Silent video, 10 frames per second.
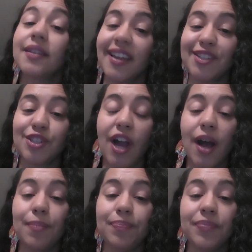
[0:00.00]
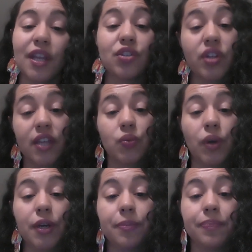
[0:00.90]
Nice job. Here's your next
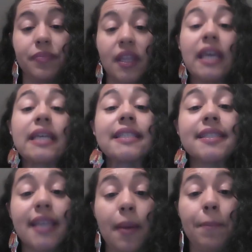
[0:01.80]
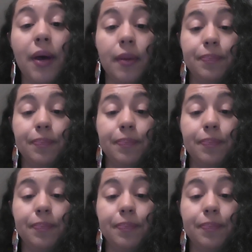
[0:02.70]
word. Zip.